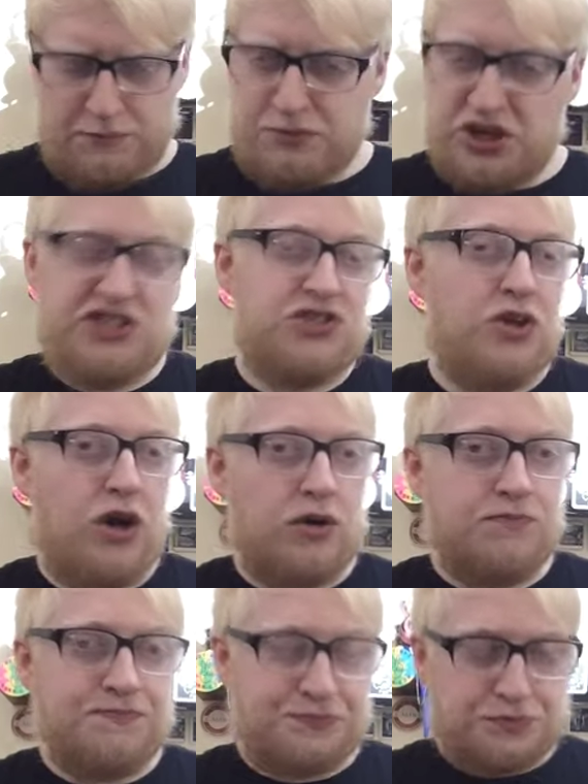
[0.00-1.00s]
But it's
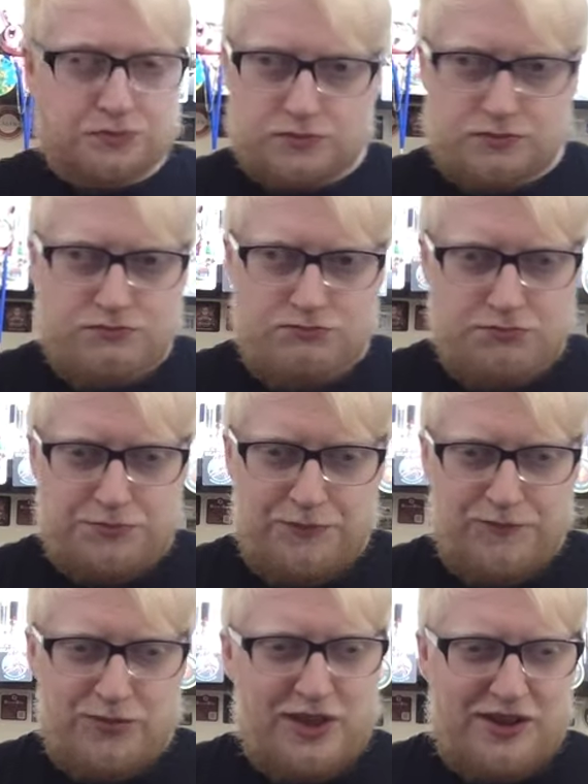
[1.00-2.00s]
not.
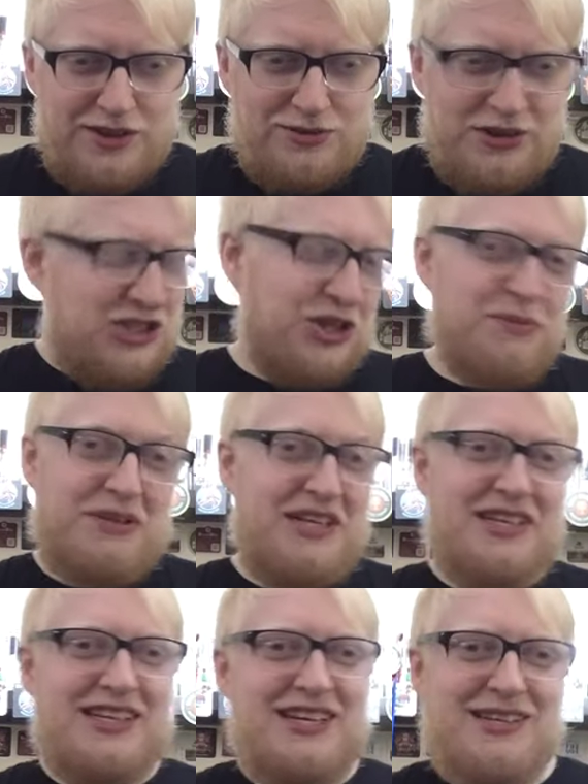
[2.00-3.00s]
Which
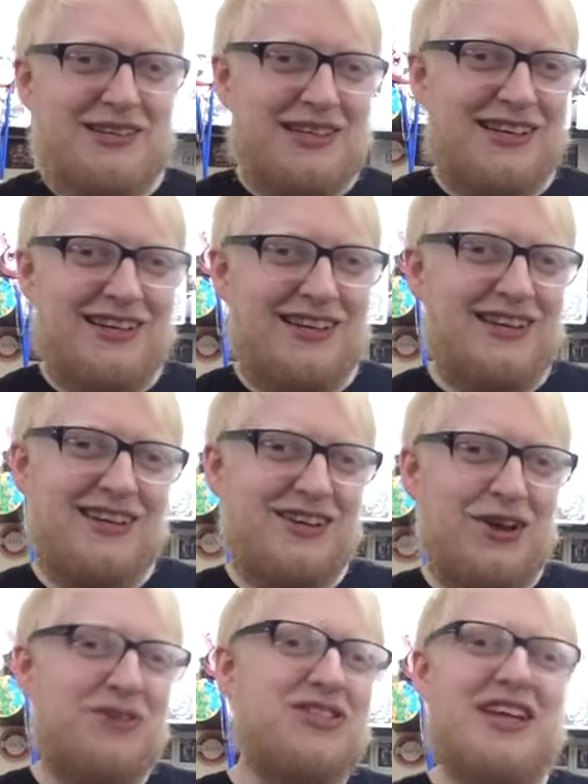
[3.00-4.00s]
completely
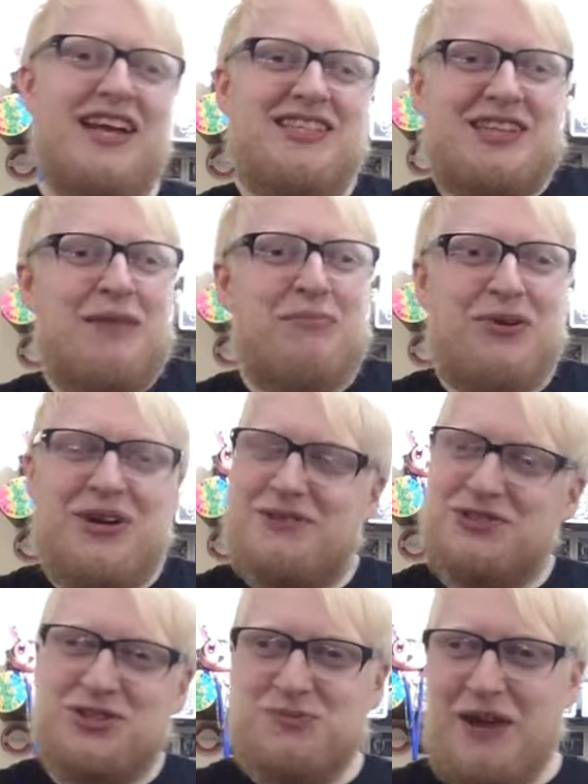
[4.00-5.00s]
goes against that point
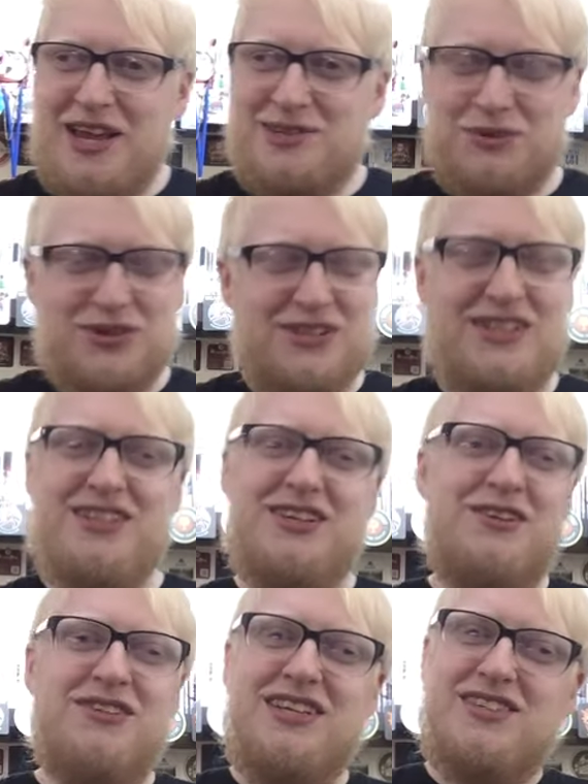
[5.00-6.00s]
I've just made. But,
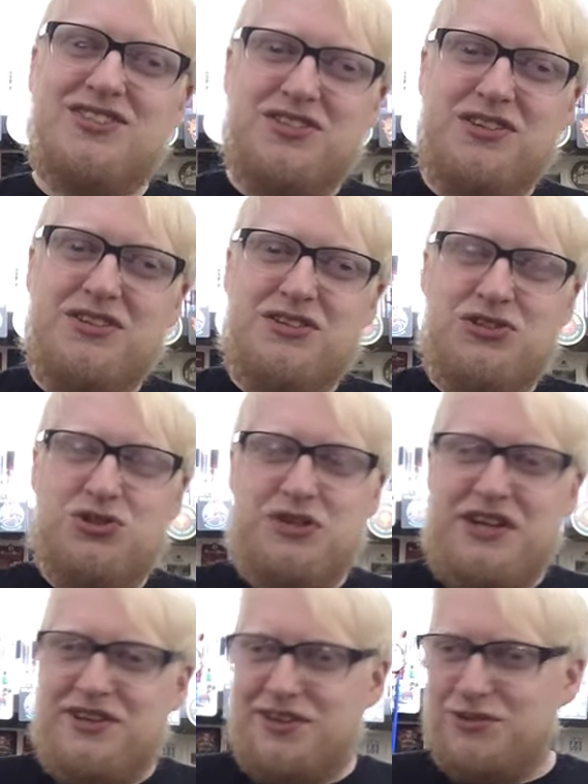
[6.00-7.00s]
it's the clueless
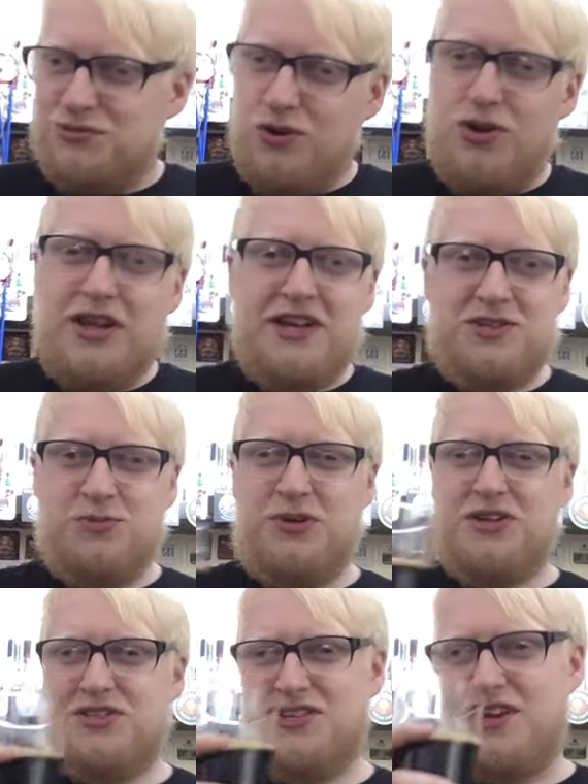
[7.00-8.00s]
drinker. We're all
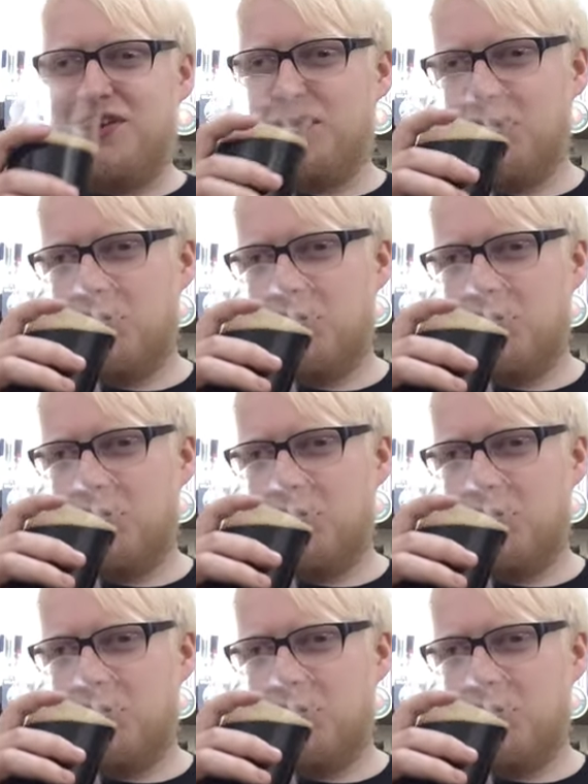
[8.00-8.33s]
experts here.